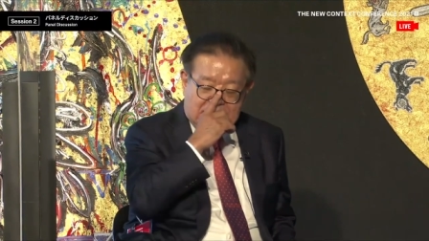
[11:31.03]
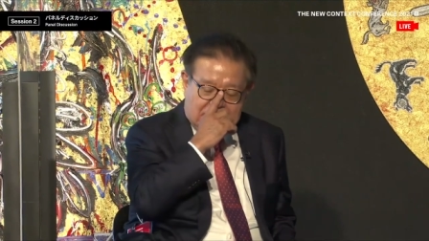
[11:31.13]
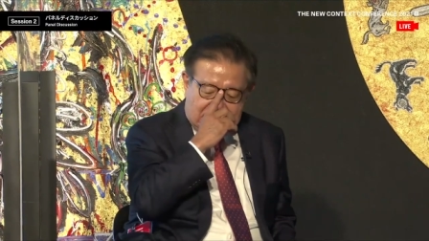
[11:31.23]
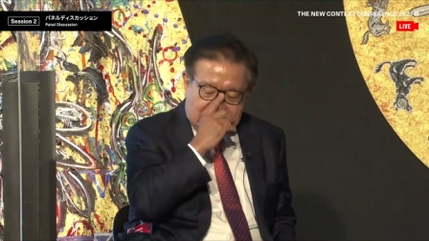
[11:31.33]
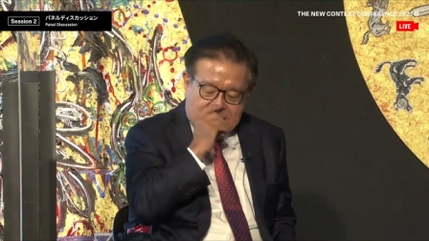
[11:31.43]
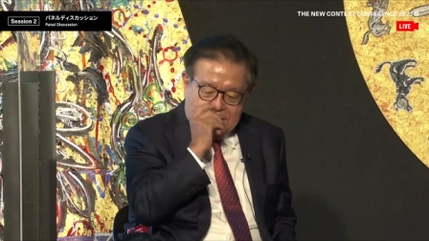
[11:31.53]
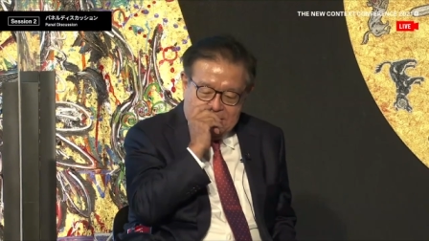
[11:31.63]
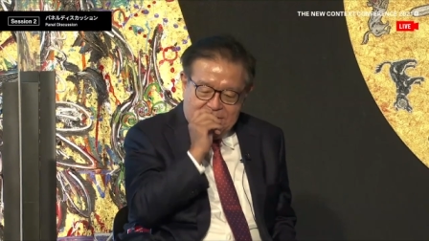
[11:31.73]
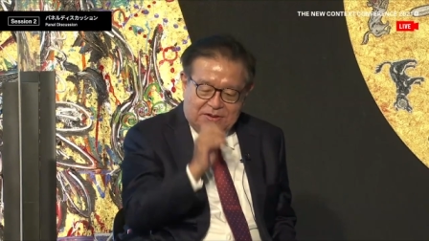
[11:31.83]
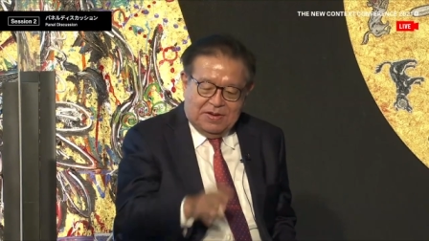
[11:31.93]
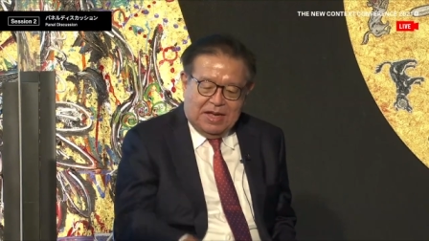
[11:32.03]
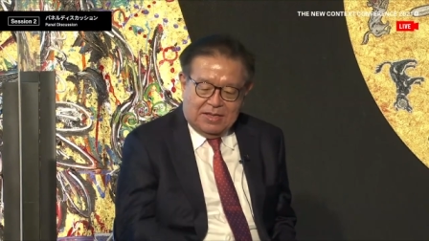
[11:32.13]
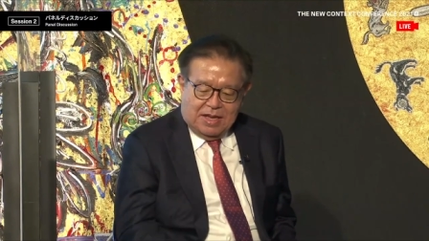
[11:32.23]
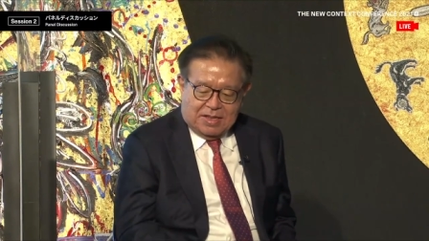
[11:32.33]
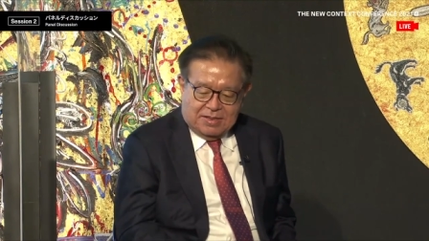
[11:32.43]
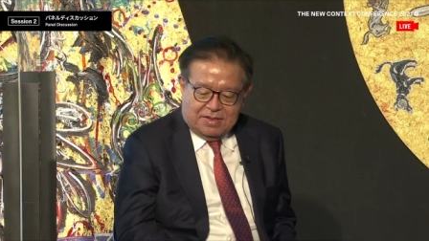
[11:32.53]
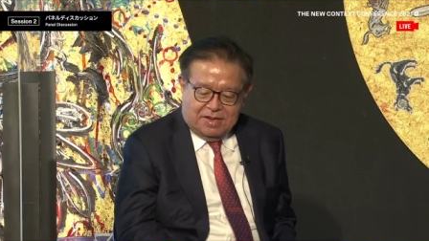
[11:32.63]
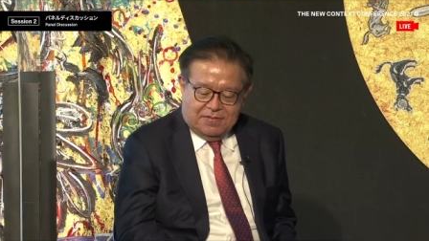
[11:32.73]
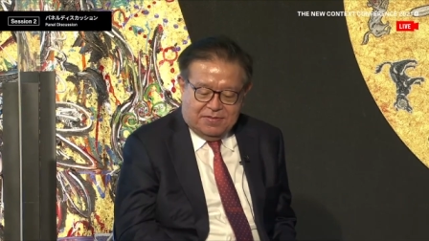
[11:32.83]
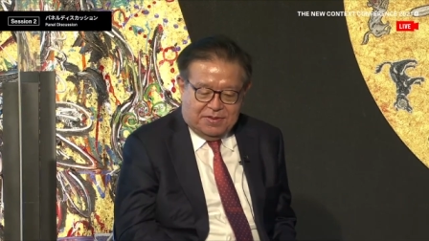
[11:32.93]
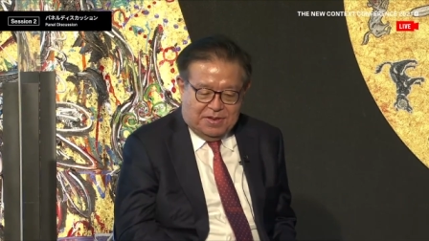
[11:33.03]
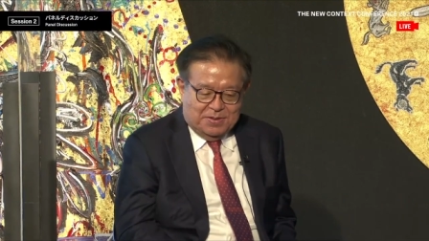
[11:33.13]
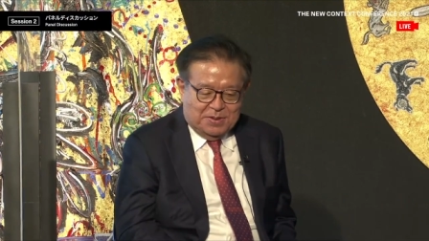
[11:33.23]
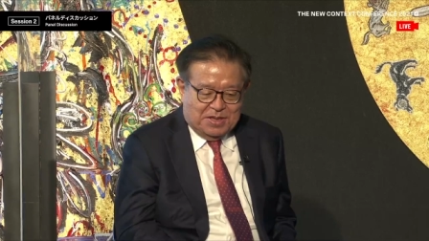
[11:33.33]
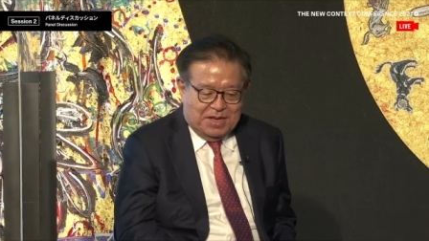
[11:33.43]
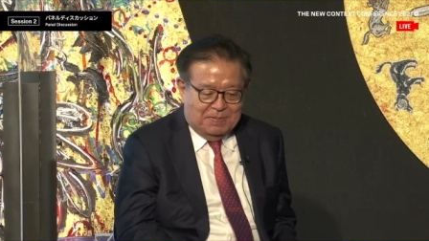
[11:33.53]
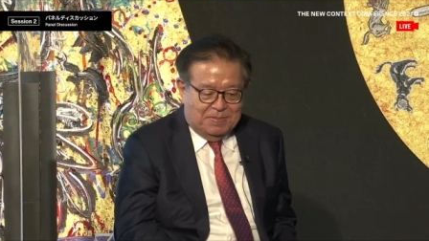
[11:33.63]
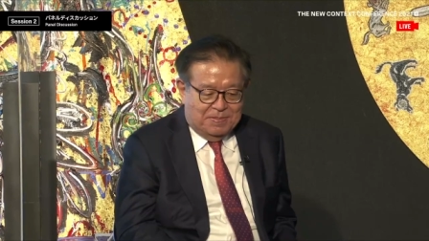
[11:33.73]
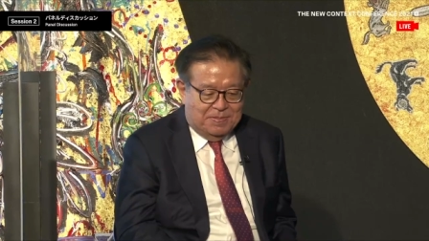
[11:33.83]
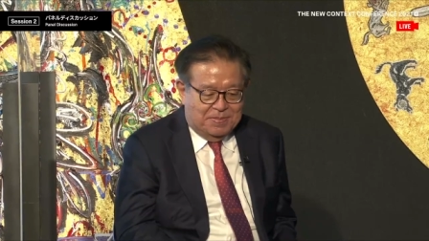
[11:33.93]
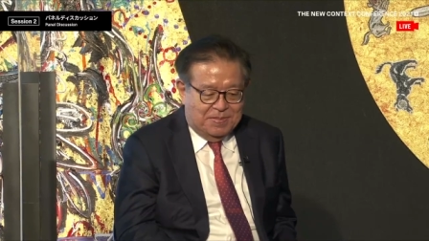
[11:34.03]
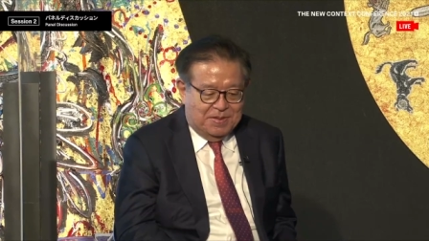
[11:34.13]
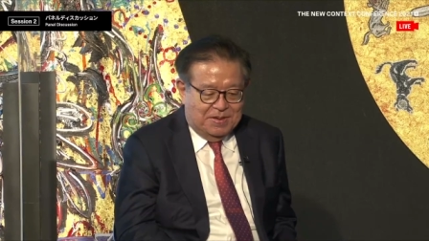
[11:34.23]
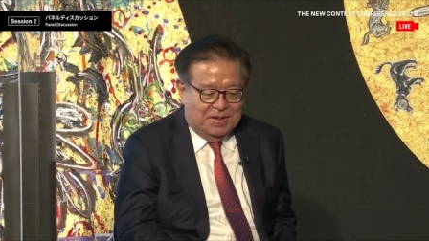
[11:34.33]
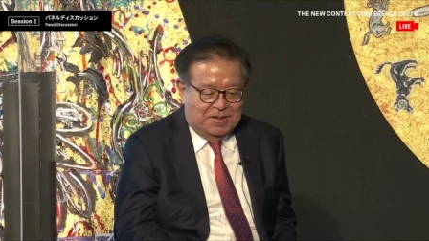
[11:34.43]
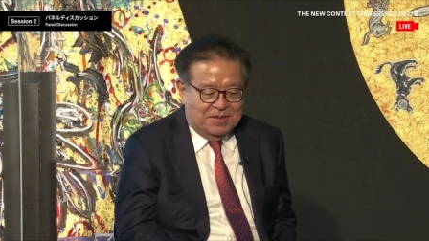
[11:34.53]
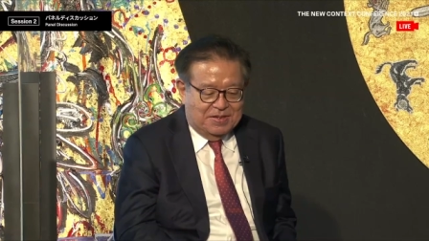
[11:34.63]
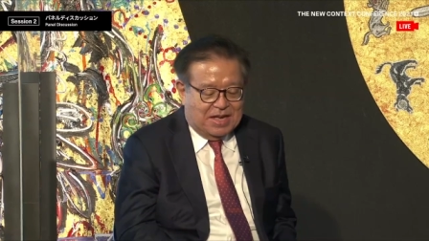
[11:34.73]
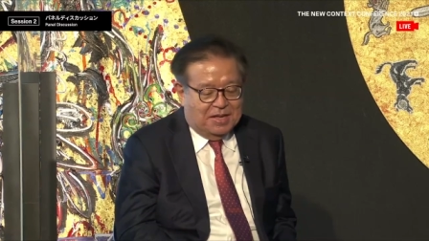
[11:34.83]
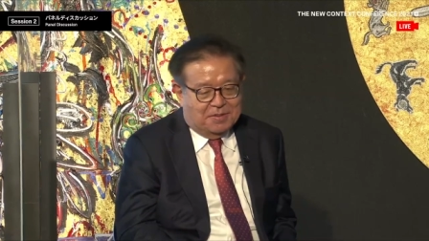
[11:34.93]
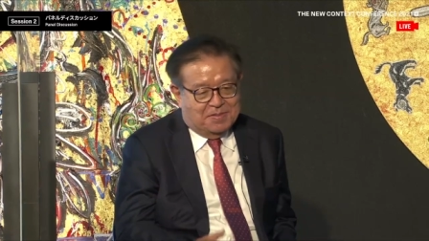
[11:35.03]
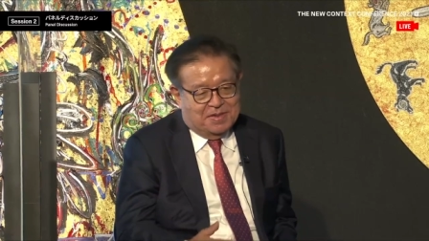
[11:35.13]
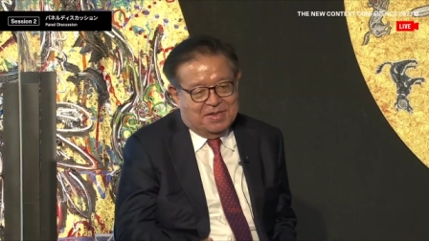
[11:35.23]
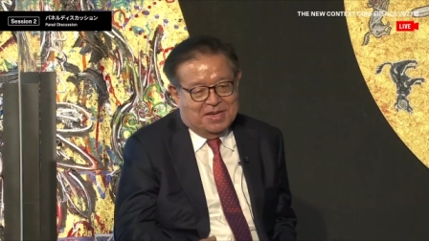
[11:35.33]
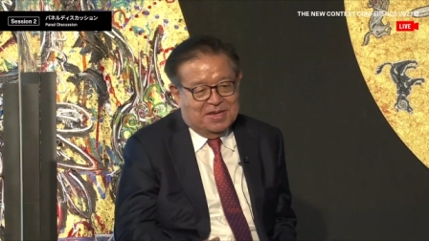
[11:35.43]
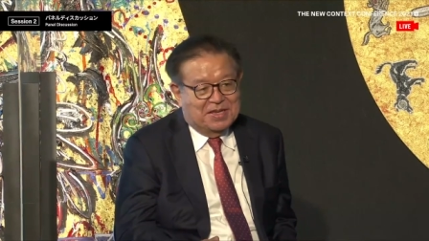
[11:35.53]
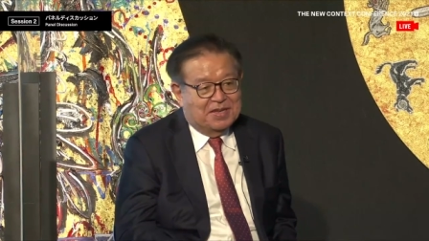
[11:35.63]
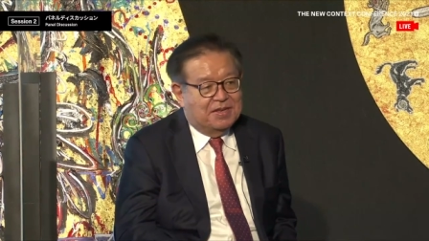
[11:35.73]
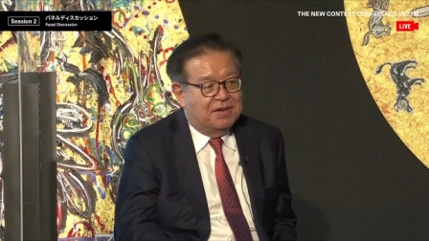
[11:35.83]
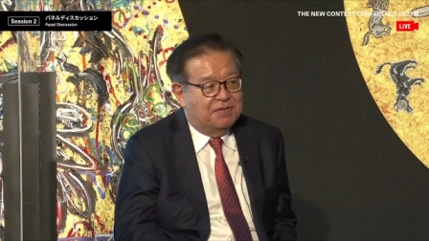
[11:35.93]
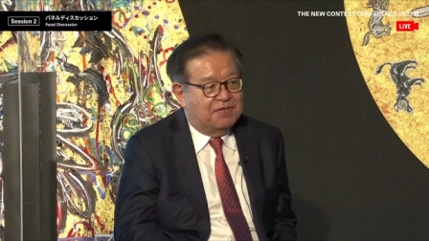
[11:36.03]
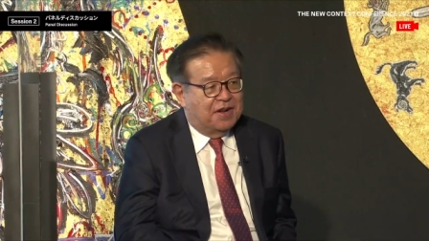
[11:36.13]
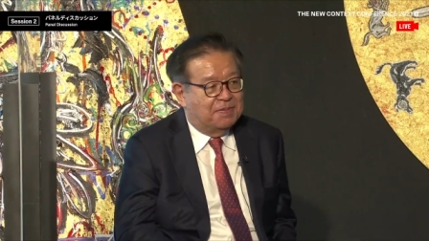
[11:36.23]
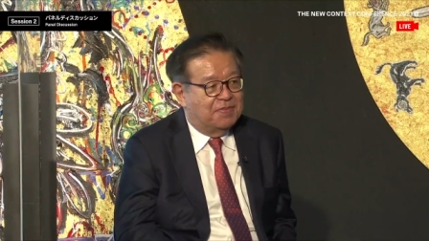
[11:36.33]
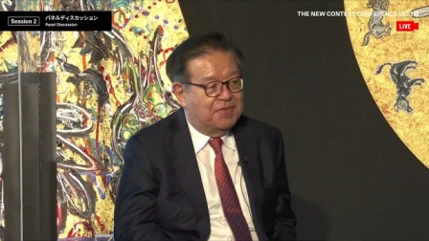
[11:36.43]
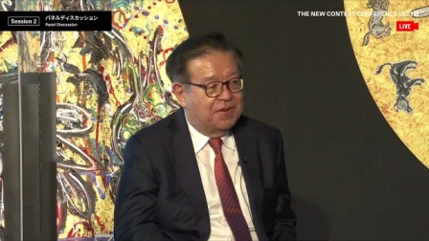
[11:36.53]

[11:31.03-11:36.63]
think, a lot of things I'm in kind of learning from